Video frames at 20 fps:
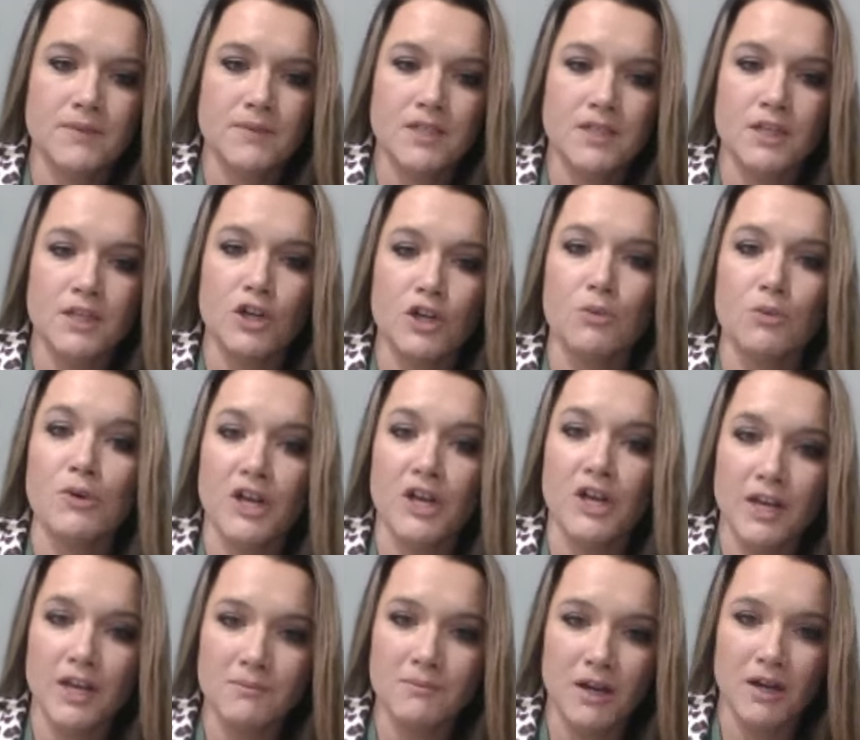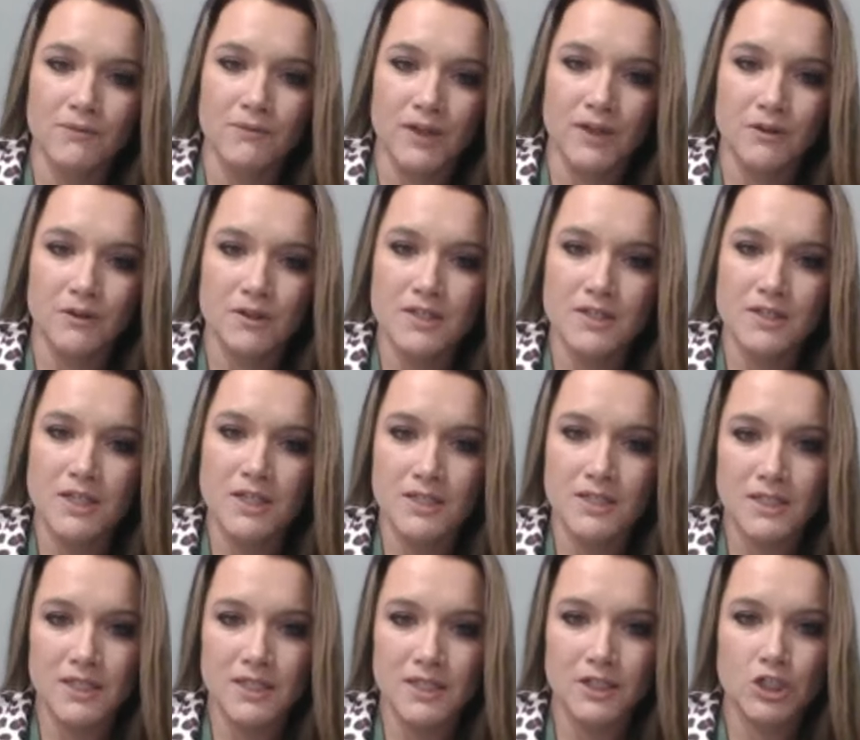you know bringing my flowers
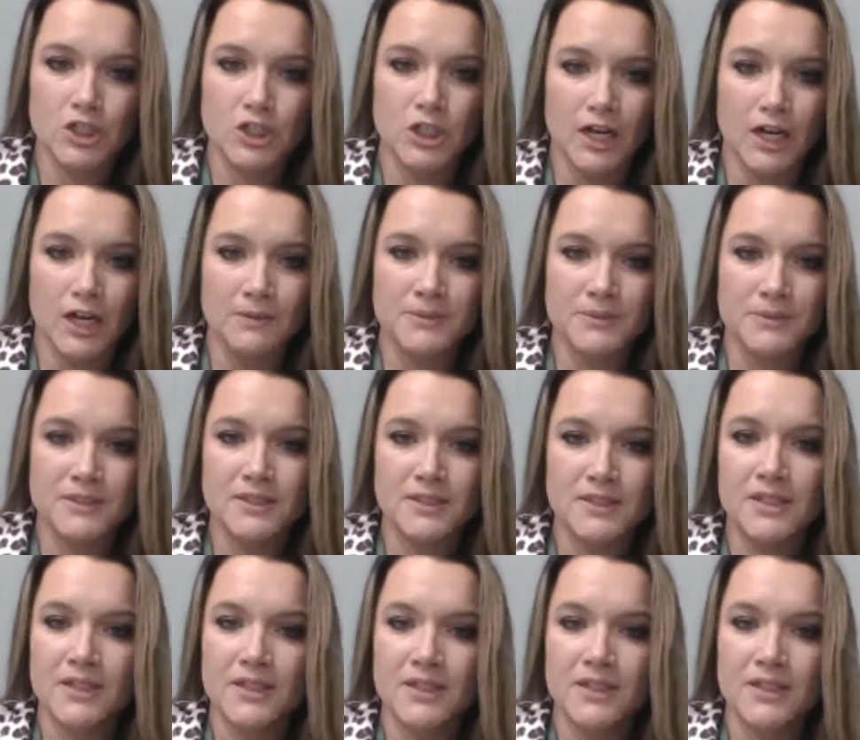into their shops